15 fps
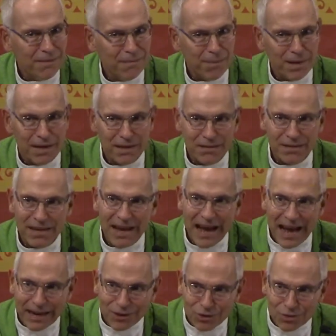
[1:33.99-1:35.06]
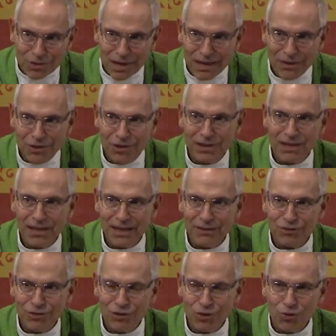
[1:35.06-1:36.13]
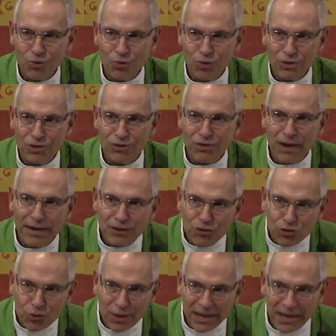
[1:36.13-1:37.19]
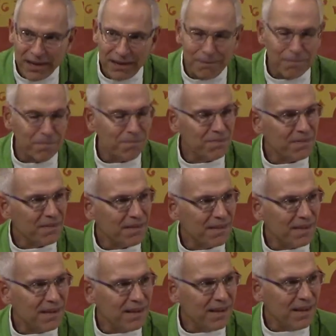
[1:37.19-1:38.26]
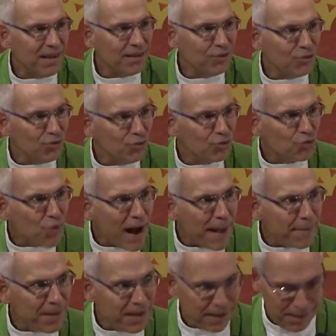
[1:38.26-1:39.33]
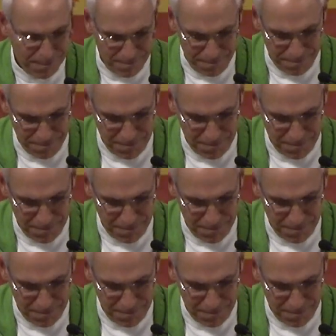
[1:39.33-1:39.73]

but it is an accusation against the Lord to try to trick him and to trap him.